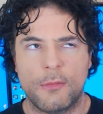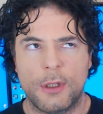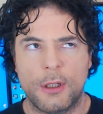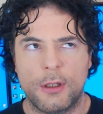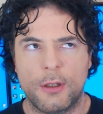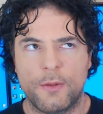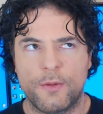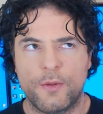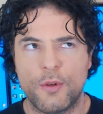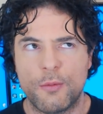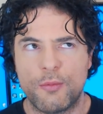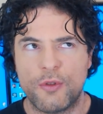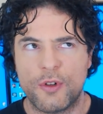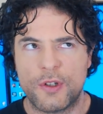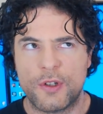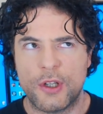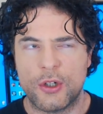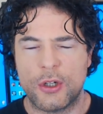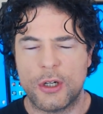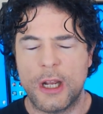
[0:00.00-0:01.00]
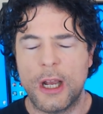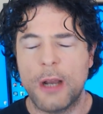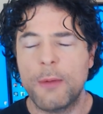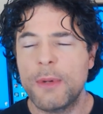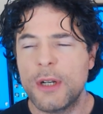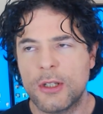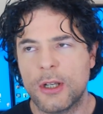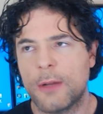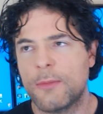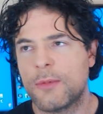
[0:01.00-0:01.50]
full precision. How
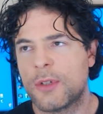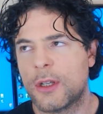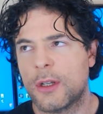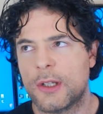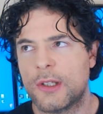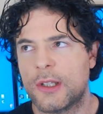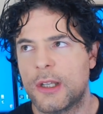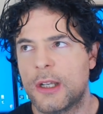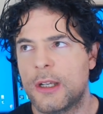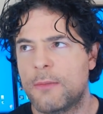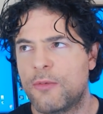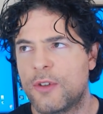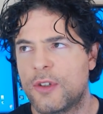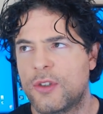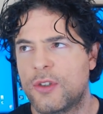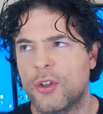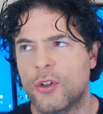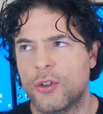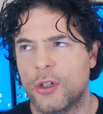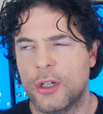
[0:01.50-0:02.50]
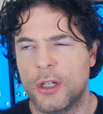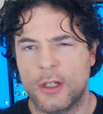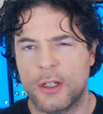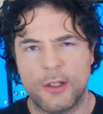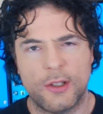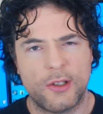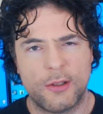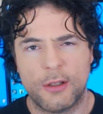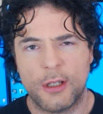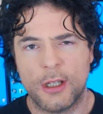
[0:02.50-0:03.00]
many times can I say precision in
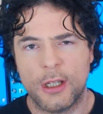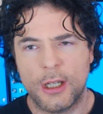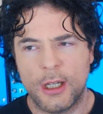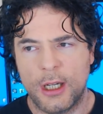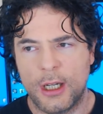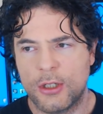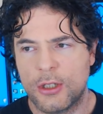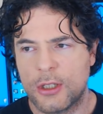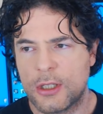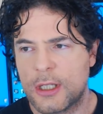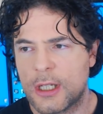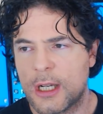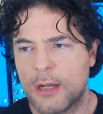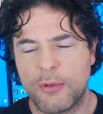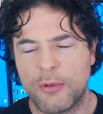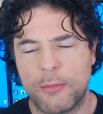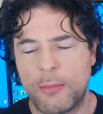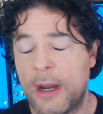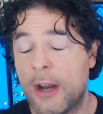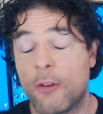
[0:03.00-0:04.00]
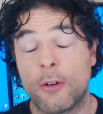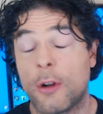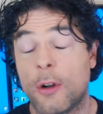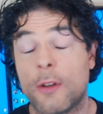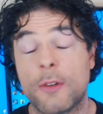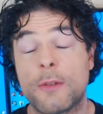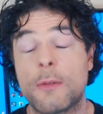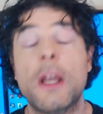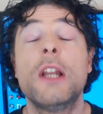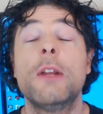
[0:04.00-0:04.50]
this, in just a couple of
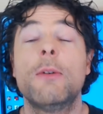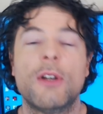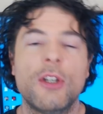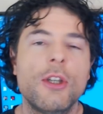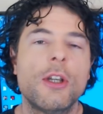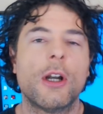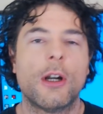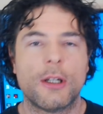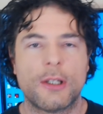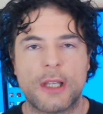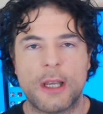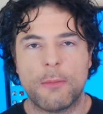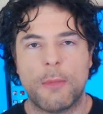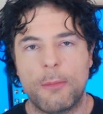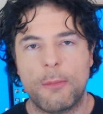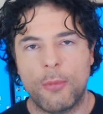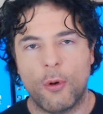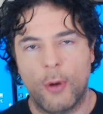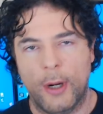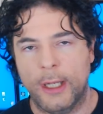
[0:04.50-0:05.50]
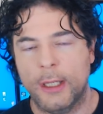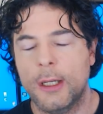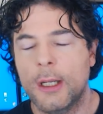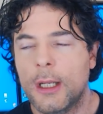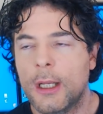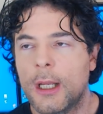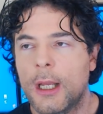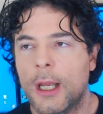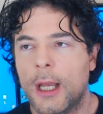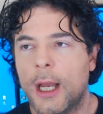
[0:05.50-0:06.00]
paragraphs? Anyway, you guys get my point.
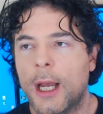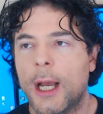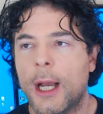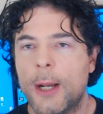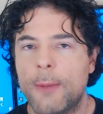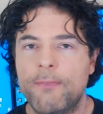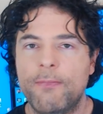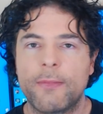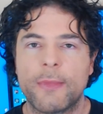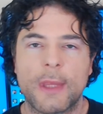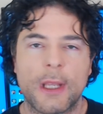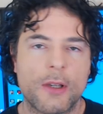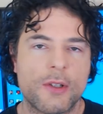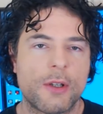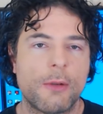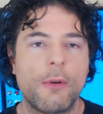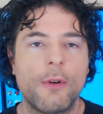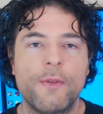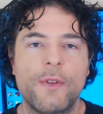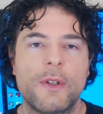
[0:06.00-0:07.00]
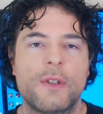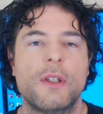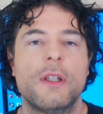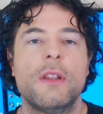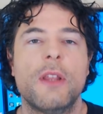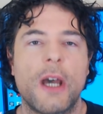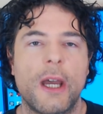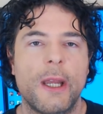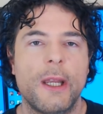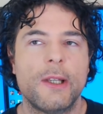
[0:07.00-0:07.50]
So obviously
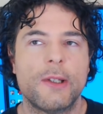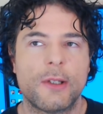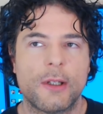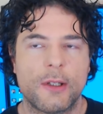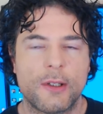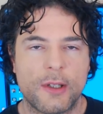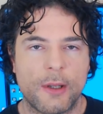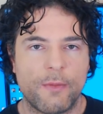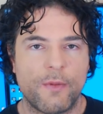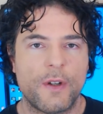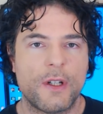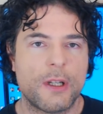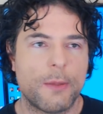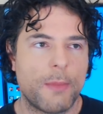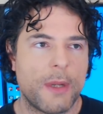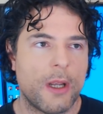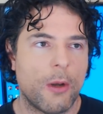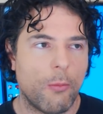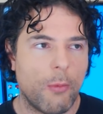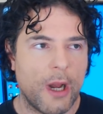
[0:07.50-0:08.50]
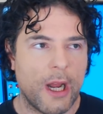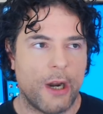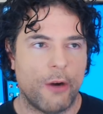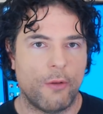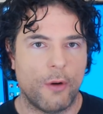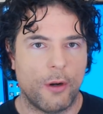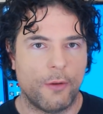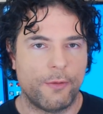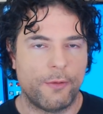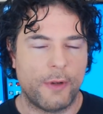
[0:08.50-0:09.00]
that is something to be aware
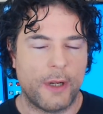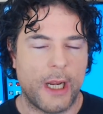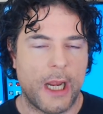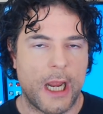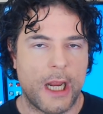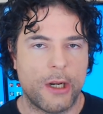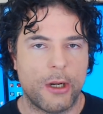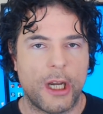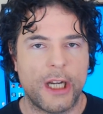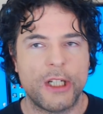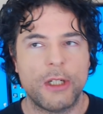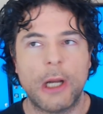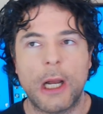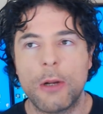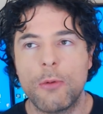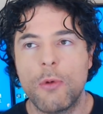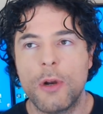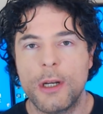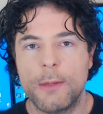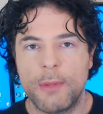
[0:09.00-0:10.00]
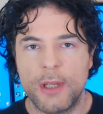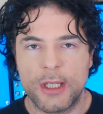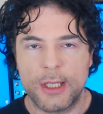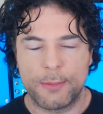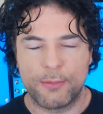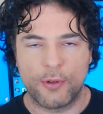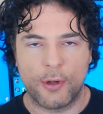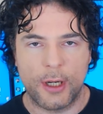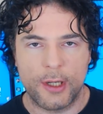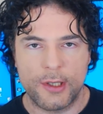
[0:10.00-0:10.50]
of. And I wouldn't be
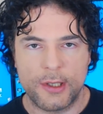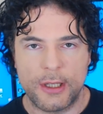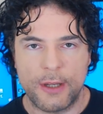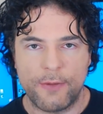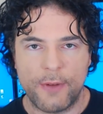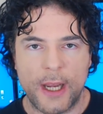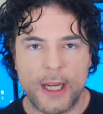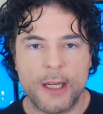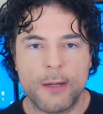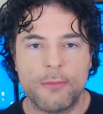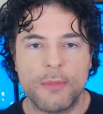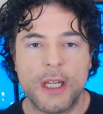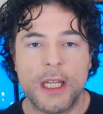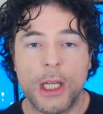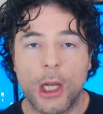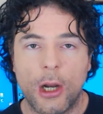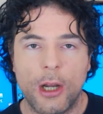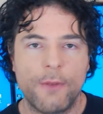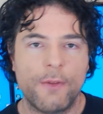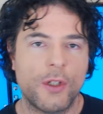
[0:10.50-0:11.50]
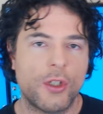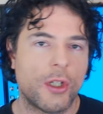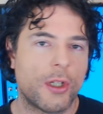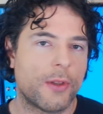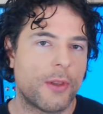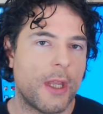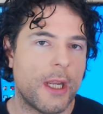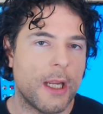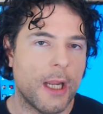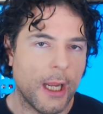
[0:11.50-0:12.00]
surprised if AMD either took
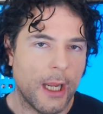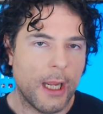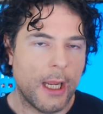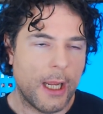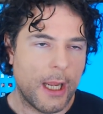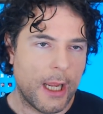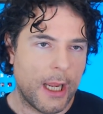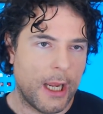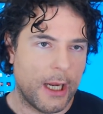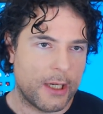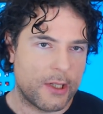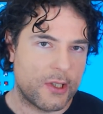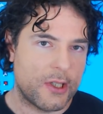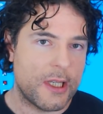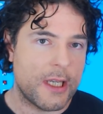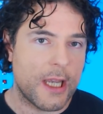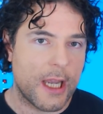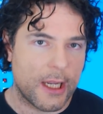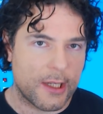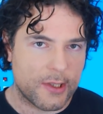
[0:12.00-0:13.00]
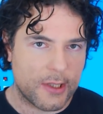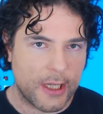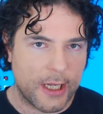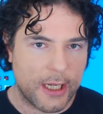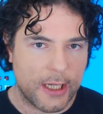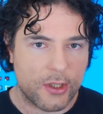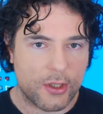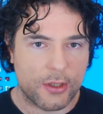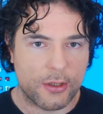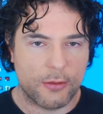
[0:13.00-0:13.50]
the
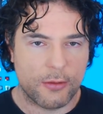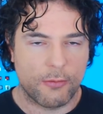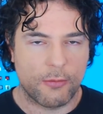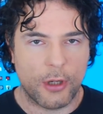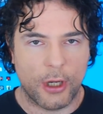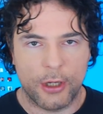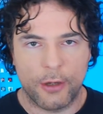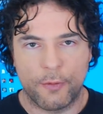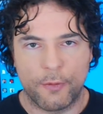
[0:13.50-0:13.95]
XESS kind of